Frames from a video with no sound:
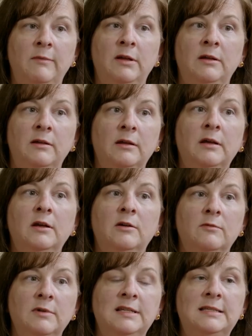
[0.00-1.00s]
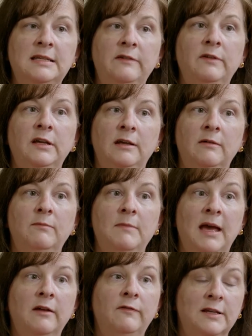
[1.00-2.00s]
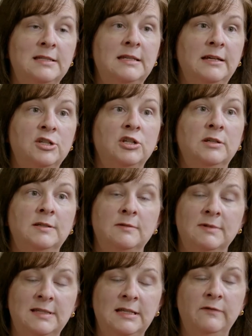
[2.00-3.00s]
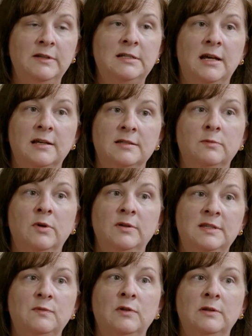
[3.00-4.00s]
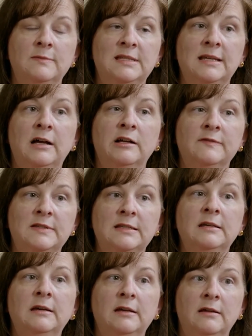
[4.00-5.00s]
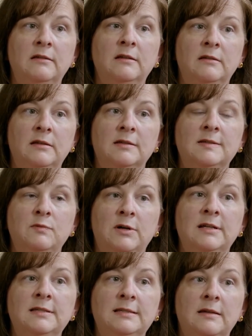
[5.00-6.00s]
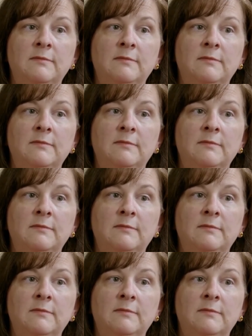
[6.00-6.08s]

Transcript: women receiving manifestations, receiving testimonies for themselves, that this was